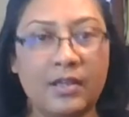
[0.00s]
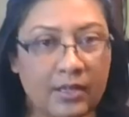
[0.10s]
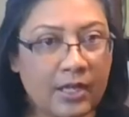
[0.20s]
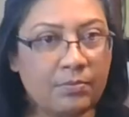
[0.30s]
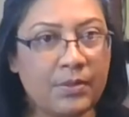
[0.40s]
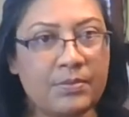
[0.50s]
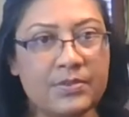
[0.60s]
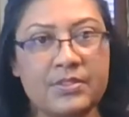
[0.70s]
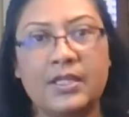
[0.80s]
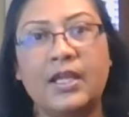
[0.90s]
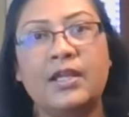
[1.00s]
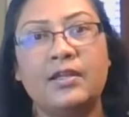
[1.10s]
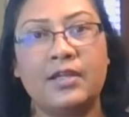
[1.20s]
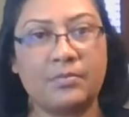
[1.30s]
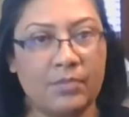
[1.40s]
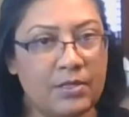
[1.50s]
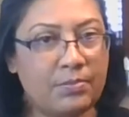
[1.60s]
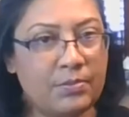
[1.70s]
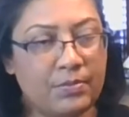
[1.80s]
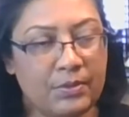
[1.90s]
let people see it, let
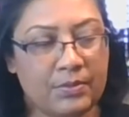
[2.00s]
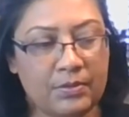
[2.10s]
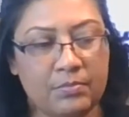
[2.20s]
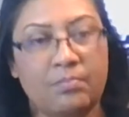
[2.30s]
multiple people